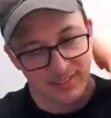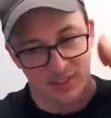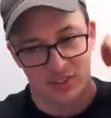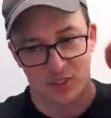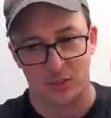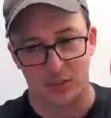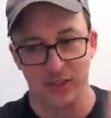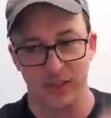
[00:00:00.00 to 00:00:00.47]

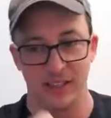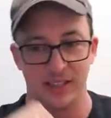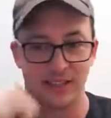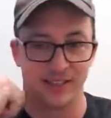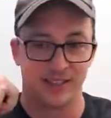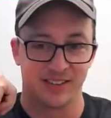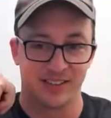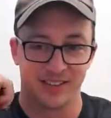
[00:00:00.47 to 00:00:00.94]

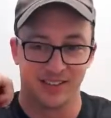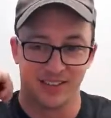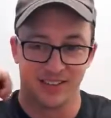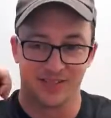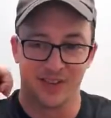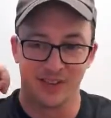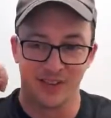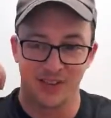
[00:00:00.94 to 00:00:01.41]
Sweet.
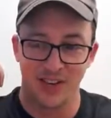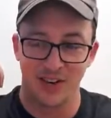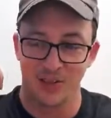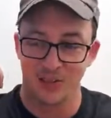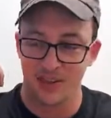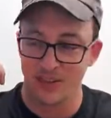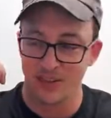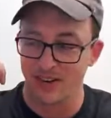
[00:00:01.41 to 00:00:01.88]
It feels kind
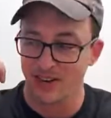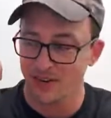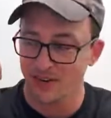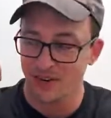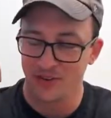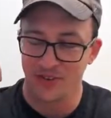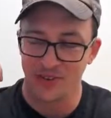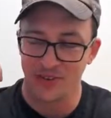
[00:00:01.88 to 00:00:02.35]
of weird. I
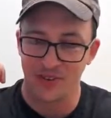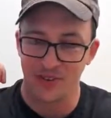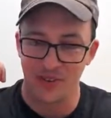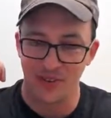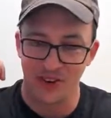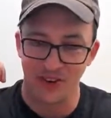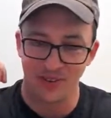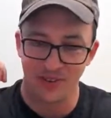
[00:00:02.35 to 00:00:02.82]
don't know if I've
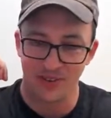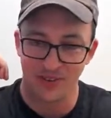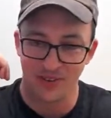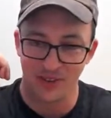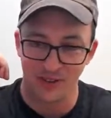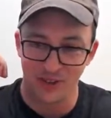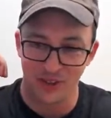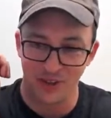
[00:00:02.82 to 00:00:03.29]
ever
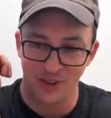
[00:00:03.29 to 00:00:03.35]
lotioned